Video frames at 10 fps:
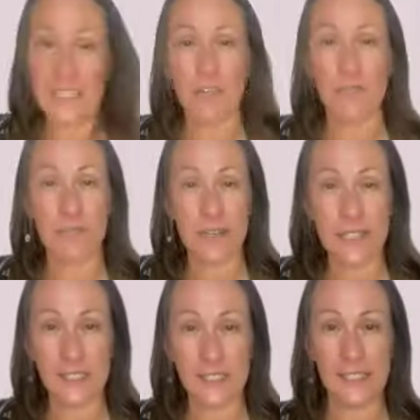Blend was
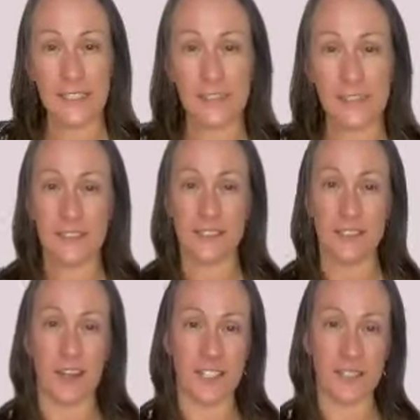actually
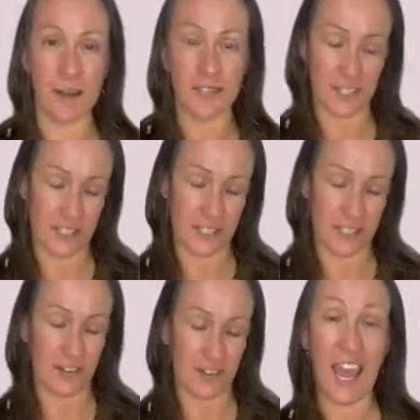originally
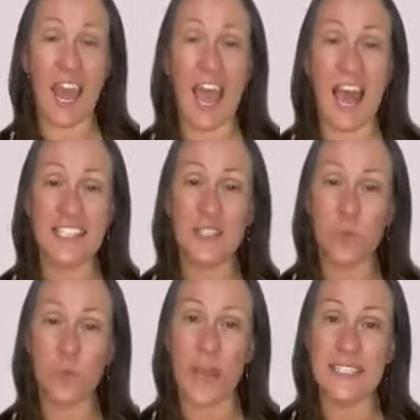designed by
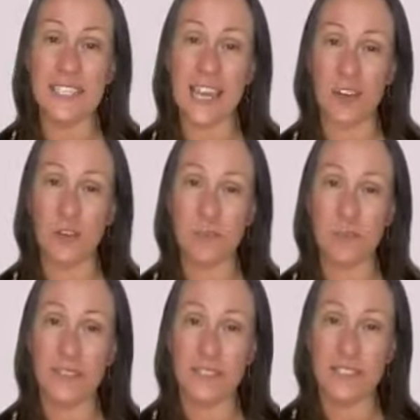dōTERRA as a
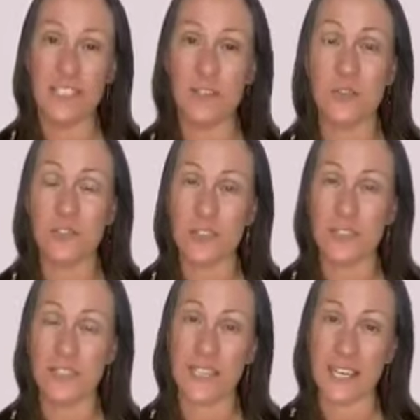way to help
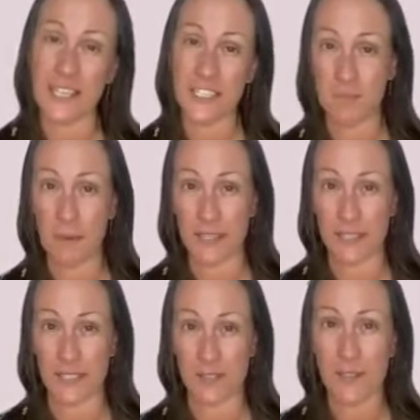children that
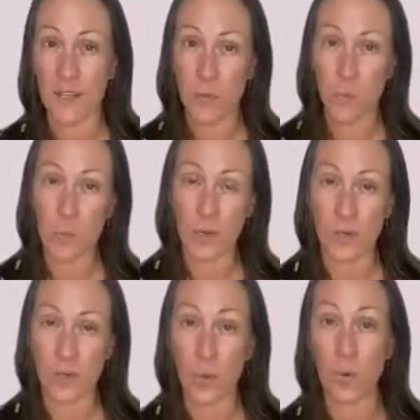they suspected
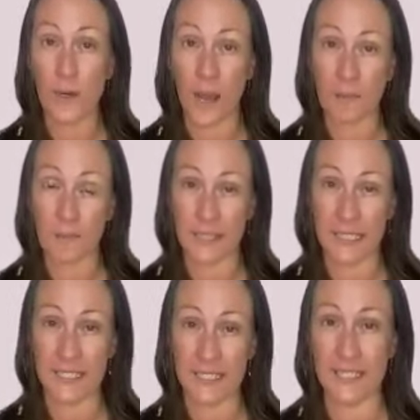were caught
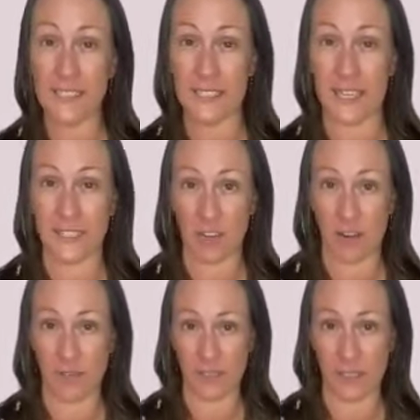up in
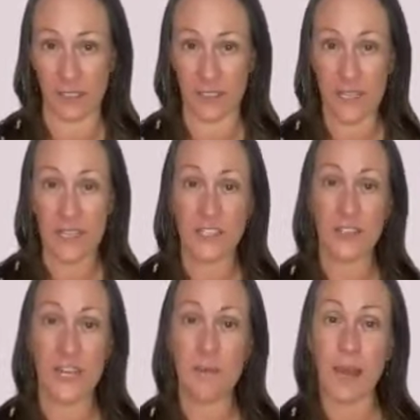sex trafficking.
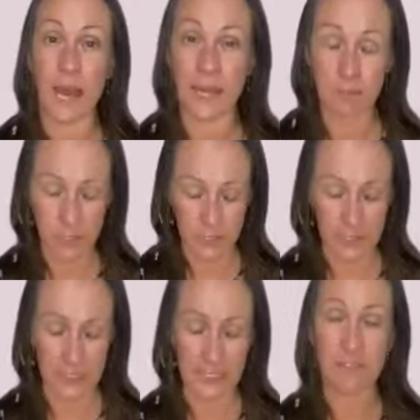So they were able
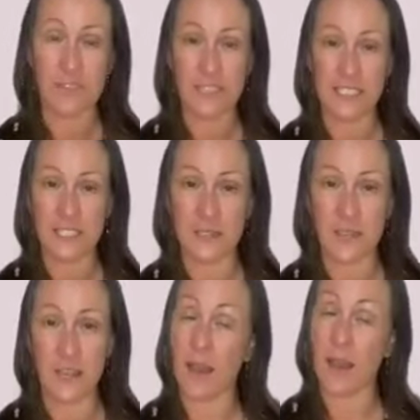to gift
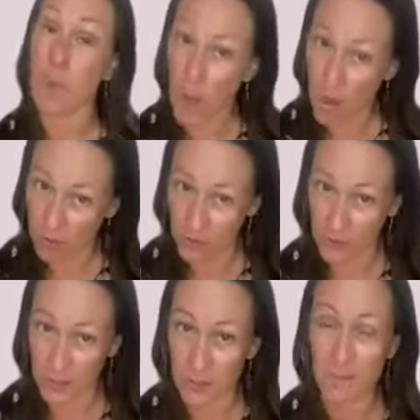this
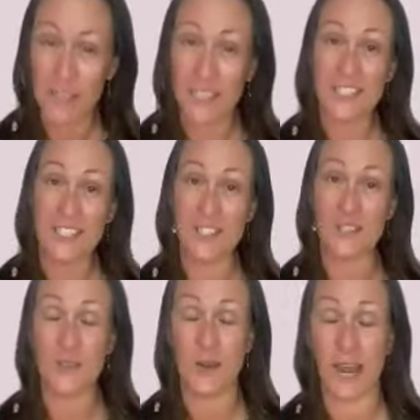perfume
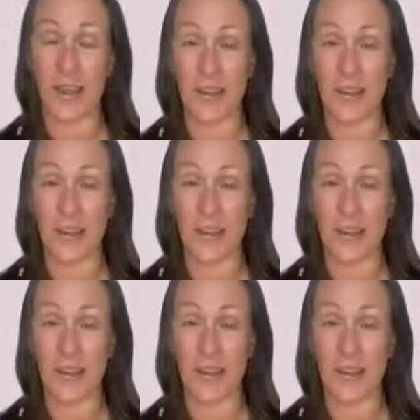to,